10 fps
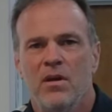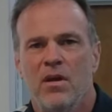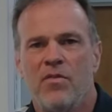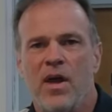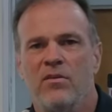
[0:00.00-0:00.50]

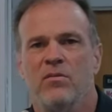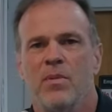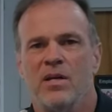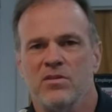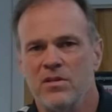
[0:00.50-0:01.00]
a thousand
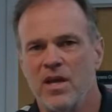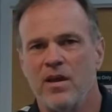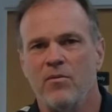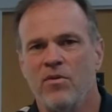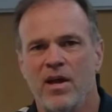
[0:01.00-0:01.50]
miles a
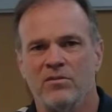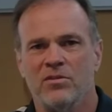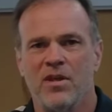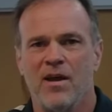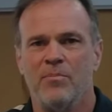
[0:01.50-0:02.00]
day without
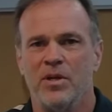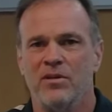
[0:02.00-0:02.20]
stopping.